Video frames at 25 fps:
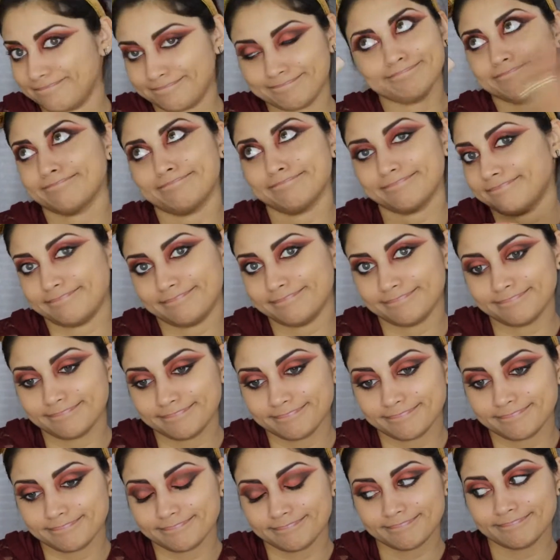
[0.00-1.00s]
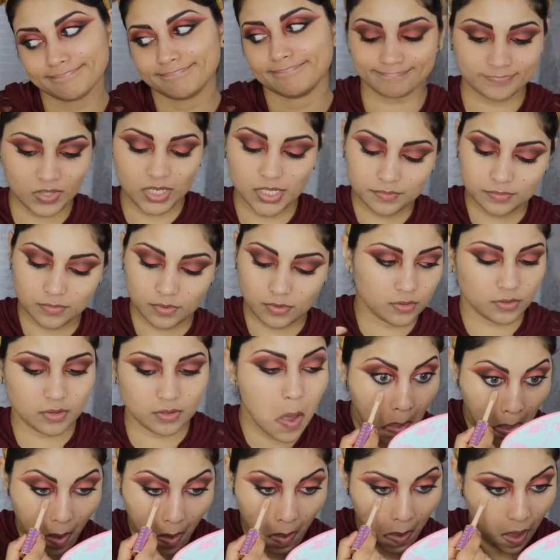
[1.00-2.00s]
As always, for
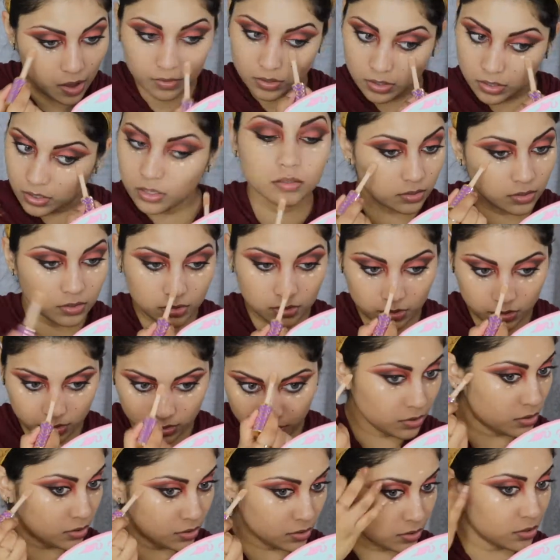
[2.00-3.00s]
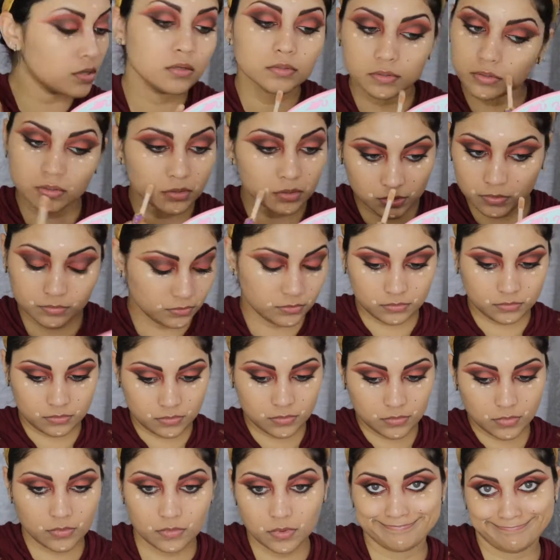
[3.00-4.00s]
concealer, I'm using my trusty
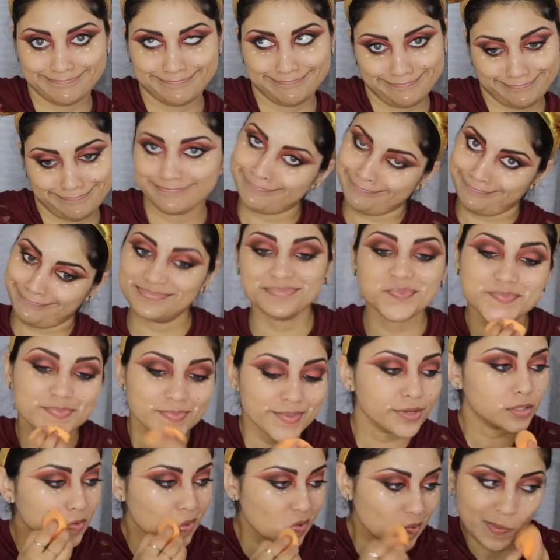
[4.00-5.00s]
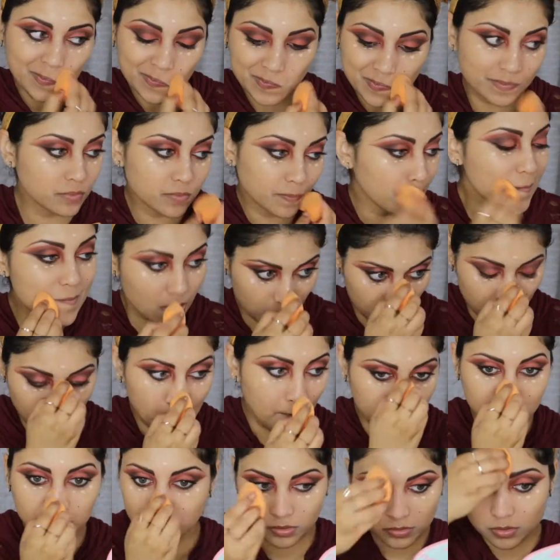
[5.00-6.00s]
Tarte Shape Tape in light
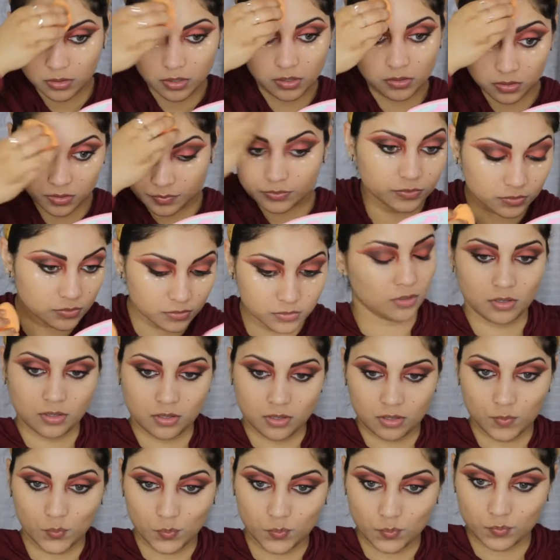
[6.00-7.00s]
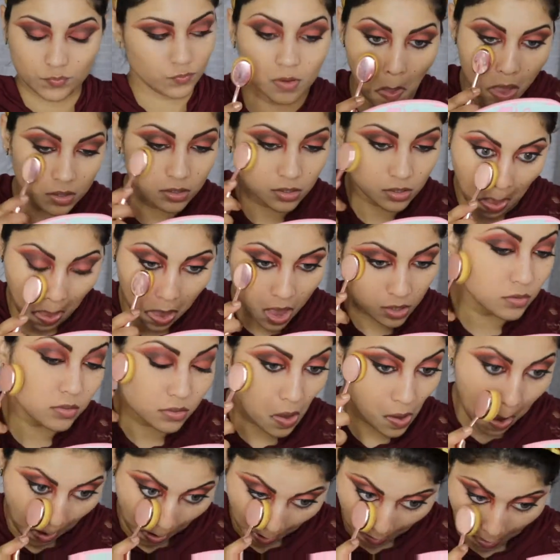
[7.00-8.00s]
medium honey. And then I'm setting
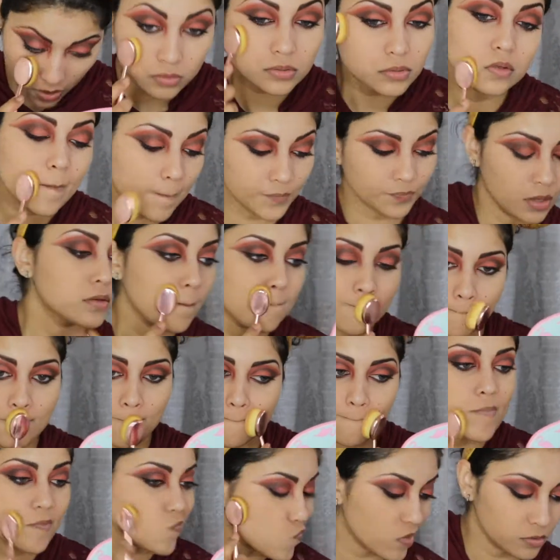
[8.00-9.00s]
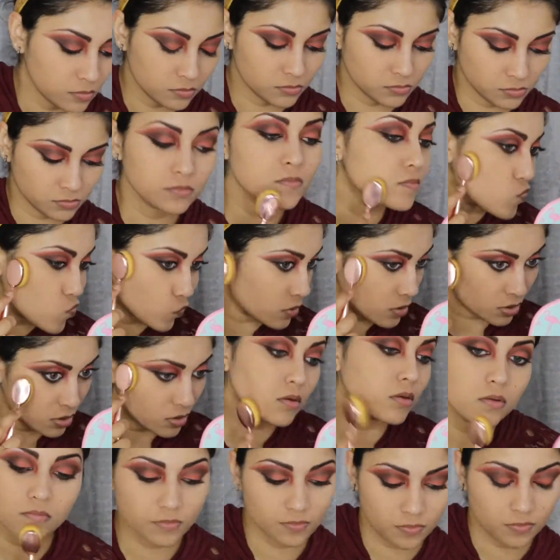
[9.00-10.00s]
everything down with this Physicians Formula